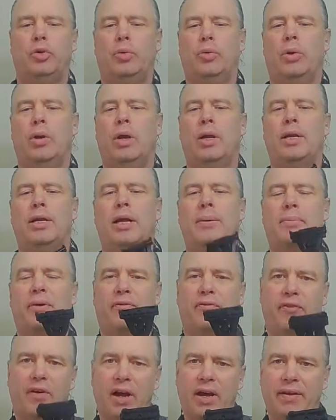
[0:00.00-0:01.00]
on the number
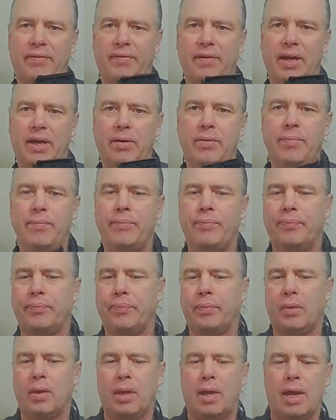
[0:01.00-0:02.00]
5 now,
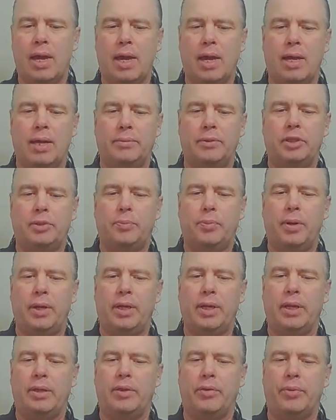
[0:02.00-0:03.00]
and I'm just putting
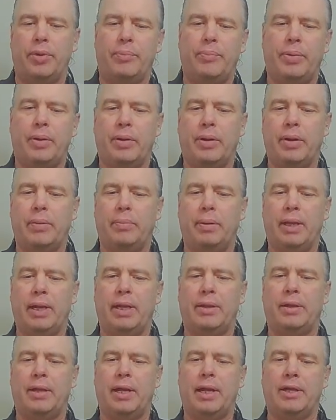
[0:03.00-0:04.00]
in the Rapira blade
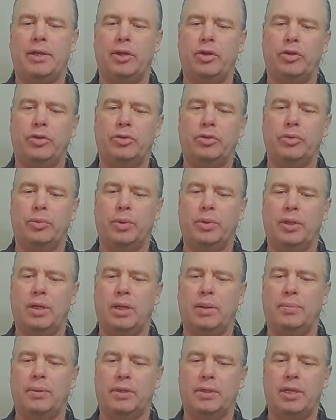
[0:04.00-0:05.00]
that I used with the
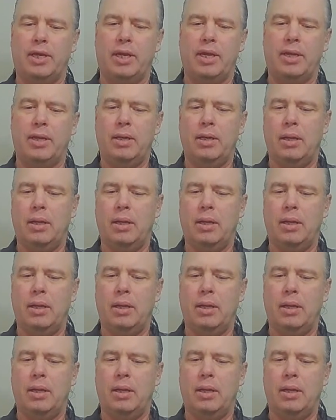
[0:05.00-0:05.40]
number 10.